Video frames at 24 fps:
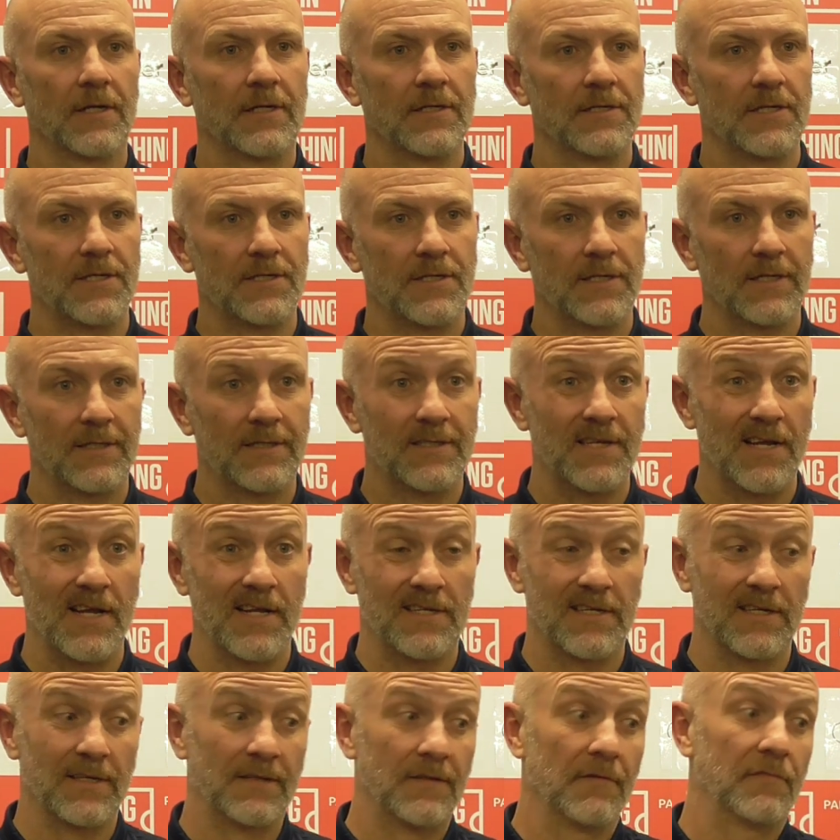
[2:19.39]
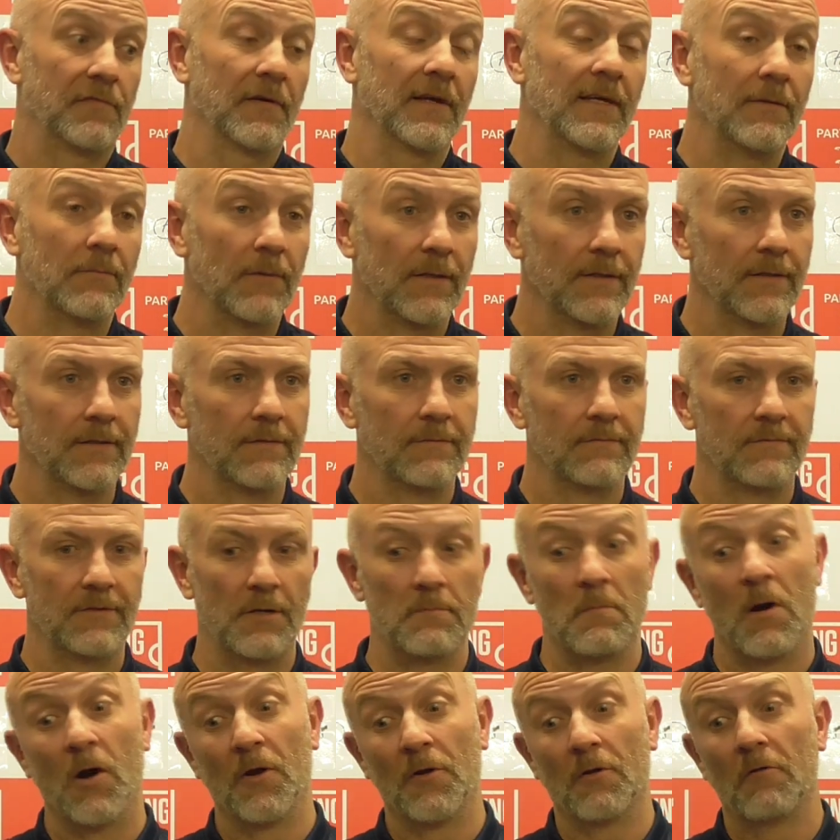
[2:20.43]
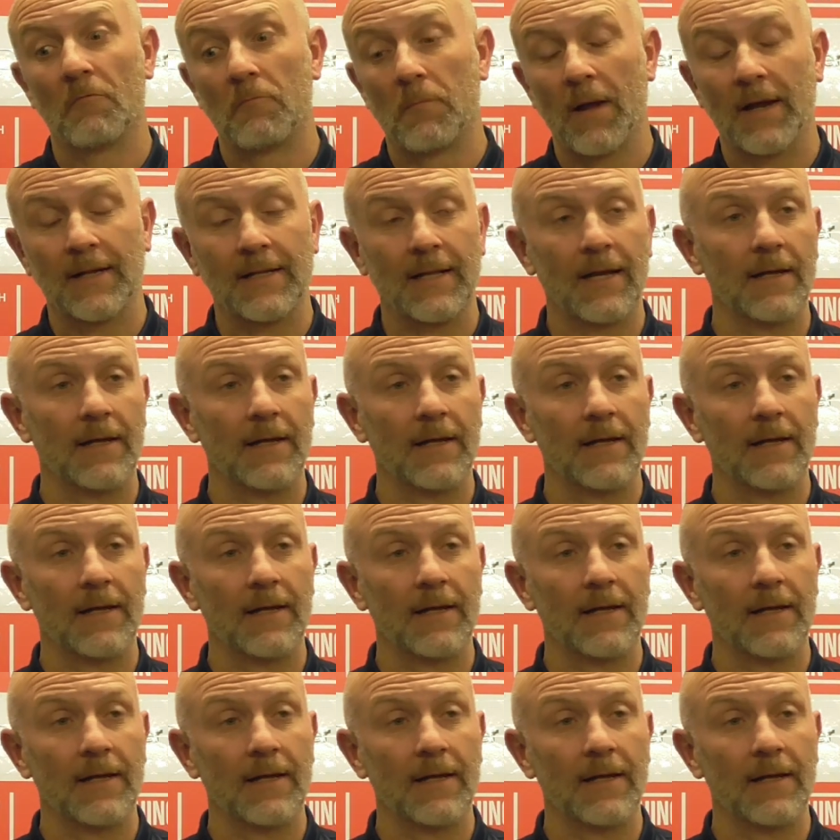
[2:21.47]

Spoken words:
Because it's a defeat when you might not have played